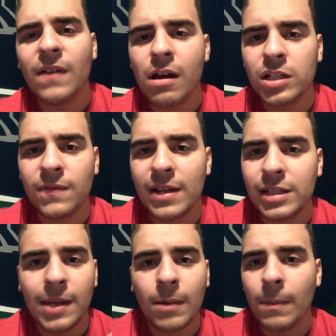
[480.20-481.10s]
Falcons
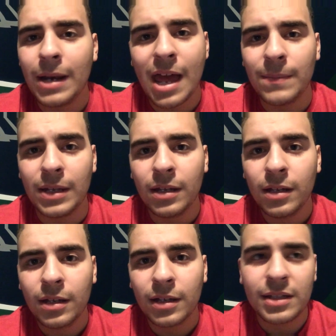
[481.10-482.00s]
fans keep coming at me,
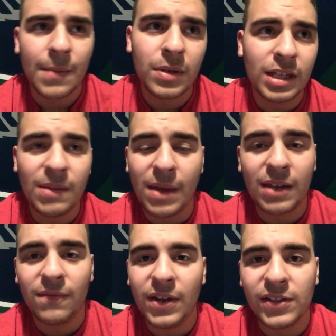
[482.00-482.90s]
because I'm going to keep
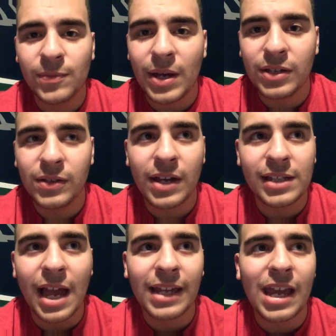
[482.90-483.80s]
making videos about you
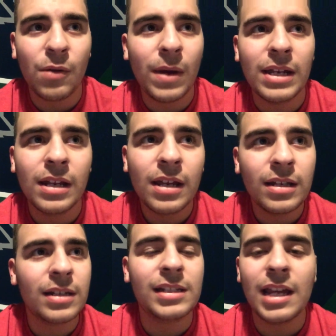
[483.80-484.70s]
guys. I can't wait
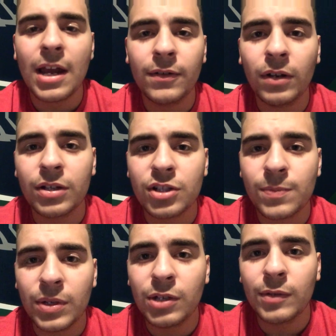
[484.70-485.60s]
to see Aaron Rodgers
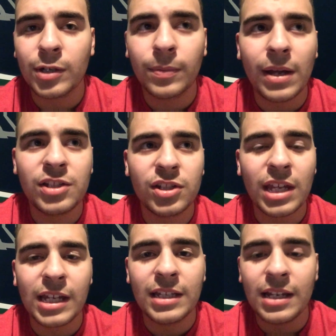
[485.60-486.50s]
put you in your place, just
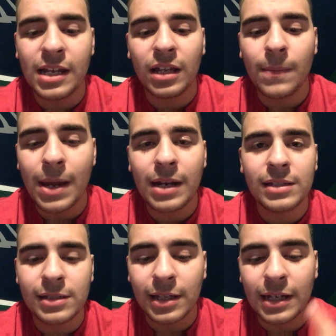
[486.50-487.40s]
like he did Eli
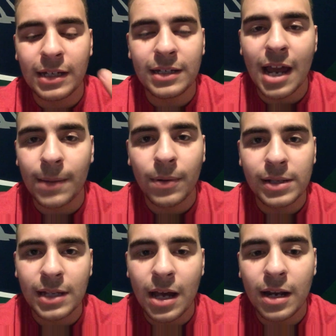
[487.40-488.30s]
Manning, just like he did Dak
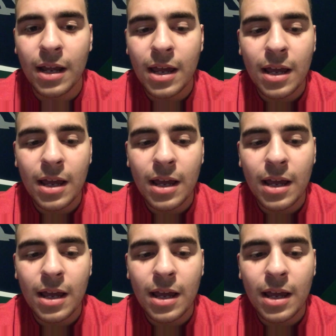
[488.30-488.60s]
Prescott.